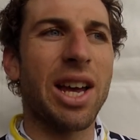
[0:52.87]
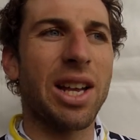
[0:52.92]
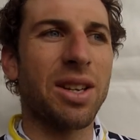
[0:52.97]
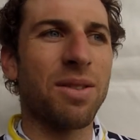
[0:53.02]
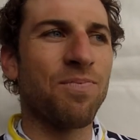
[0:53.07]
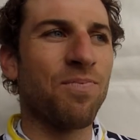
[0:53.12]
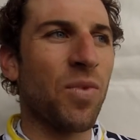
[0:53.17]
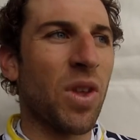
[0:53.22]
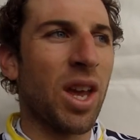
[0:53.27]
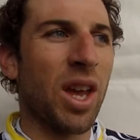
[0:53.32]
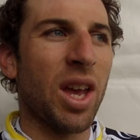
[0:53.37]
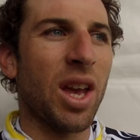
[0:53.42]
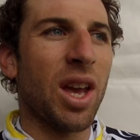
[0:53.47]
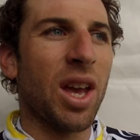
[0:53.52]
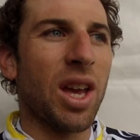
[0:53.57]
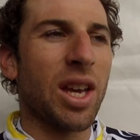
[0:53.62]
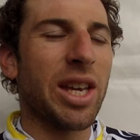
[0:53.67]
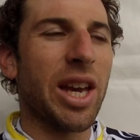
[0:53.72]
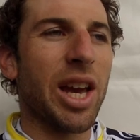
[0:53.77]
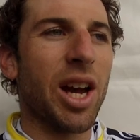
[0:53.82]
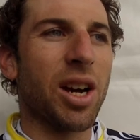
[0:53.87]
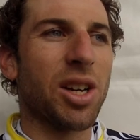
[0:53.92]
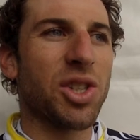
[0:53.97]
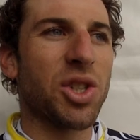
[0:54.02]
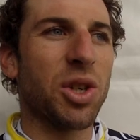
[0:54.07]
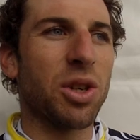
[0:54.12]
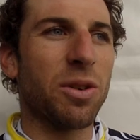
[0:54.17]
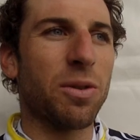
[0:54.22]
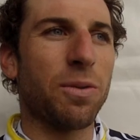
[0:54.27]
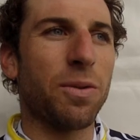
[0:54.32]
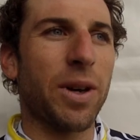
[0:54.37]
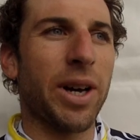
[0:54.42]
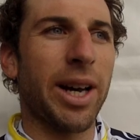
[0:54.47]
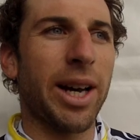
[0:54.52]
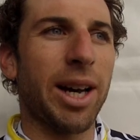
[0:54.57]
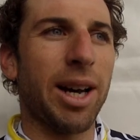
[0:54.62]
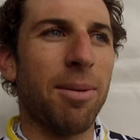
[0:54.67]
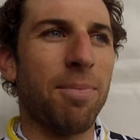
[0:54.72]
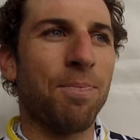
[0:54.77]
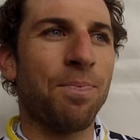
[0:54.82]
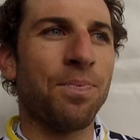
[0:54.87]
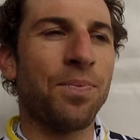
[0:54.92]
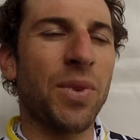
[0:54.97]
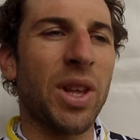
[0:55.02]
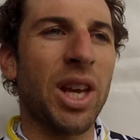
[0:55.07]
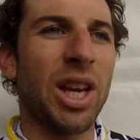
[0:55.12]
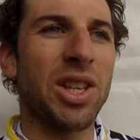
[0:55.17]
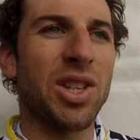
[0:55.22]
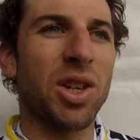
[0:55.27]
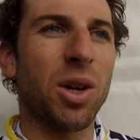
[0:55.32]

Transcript: and it's